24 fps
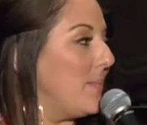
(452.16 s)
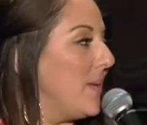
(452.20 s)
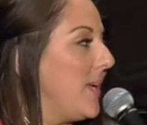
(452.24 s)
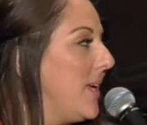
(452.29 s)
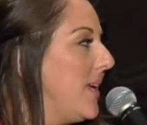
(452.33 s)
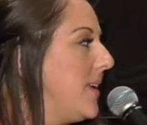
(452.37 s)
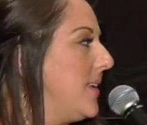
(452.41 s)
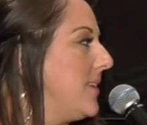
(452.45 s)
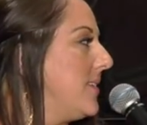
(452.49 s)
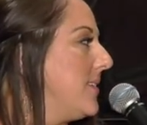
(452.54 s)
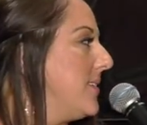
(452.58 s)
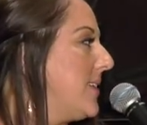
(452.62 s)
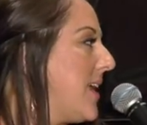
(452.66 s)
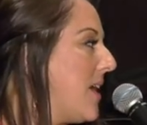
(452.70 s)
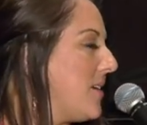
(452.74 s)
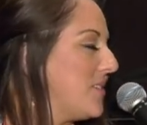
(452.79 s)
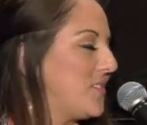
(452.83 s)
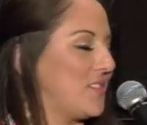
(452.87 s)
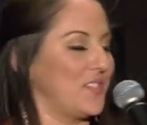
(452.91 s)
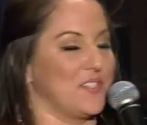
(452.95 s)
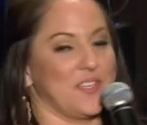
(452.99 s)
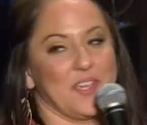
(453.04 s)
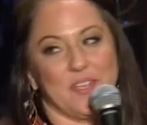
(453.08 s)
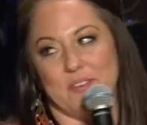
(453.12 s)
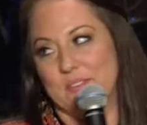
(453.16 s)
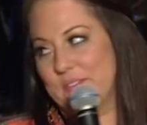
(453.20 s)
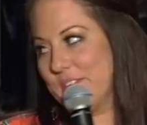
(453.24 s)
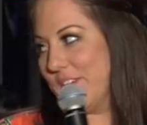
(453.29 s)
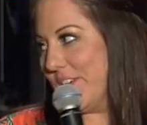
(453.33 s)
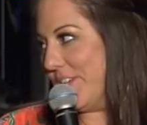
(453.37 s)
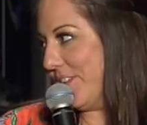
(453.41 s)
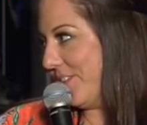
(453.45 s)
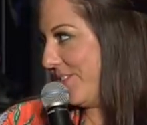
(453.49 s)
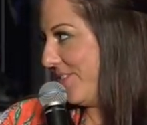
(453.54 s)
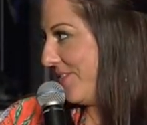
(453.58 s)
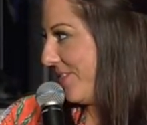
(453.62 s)
I mean, now he's just getting
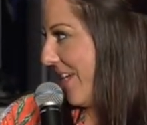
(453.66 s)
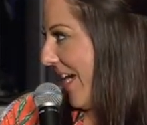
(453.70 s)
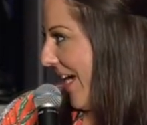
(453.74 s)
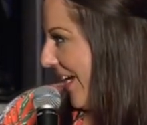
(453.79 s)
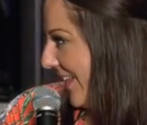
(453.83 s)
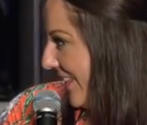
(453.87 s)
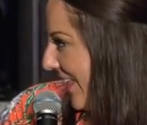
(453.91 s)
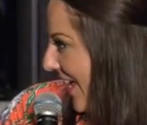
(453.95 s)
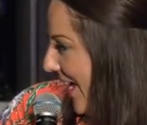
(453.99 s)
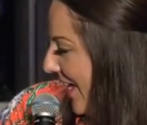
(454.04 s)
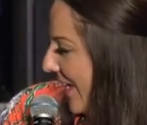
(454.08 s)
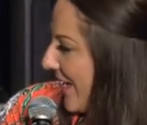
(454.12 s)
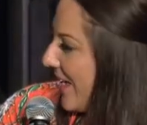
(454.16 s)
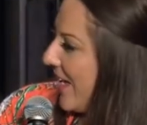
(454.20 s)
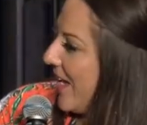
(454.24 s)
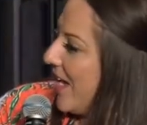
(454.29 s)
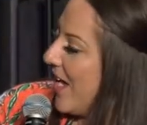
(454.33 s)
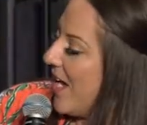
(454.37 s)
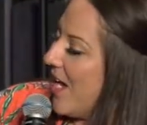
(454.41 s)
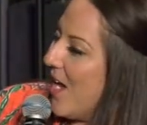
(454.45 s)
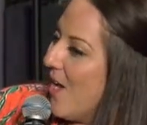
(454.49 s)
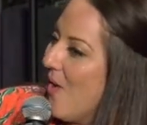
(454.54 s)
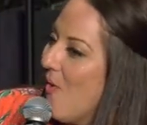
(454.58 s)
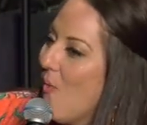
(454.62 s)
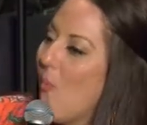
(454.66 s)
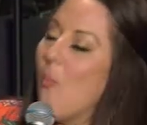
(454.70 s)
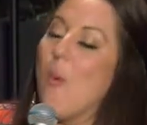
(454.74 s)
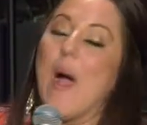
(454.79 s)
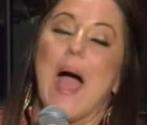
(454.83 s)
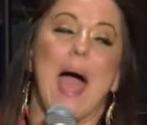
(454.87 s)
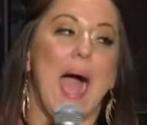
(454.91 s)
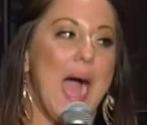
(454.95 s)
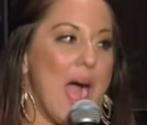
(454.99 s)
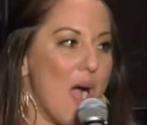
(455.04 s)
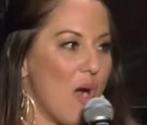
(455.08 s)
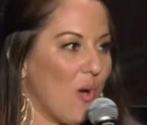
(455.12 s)
rude, right? Like,
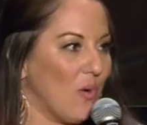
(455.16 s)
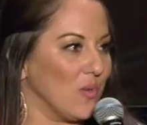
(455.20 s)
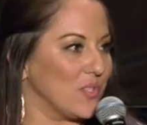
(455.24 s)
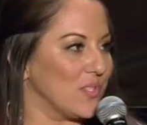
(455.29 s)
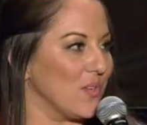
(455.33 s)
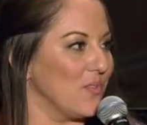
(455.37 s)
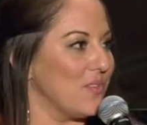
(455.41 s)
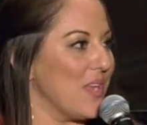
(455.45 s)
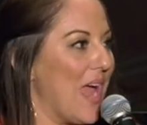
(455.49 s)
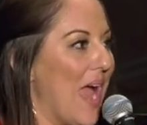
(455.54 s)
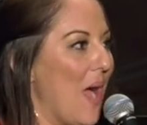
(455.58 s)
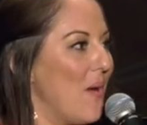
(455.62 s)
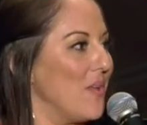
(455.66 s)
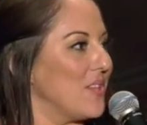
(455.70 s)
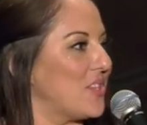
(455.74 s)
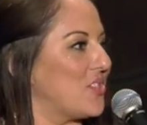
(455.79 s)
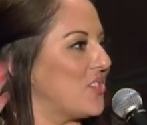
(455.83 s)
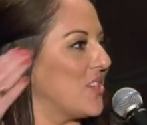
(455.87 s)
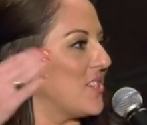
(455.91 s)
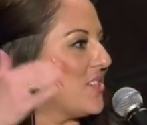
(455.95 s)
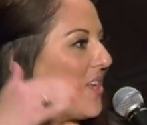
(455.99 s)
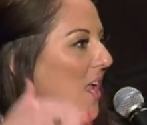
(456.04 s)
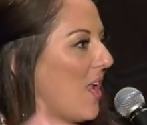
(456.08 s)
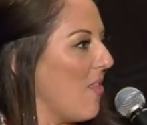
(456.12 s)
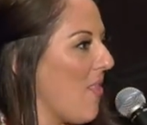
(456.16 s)
wow. So now it's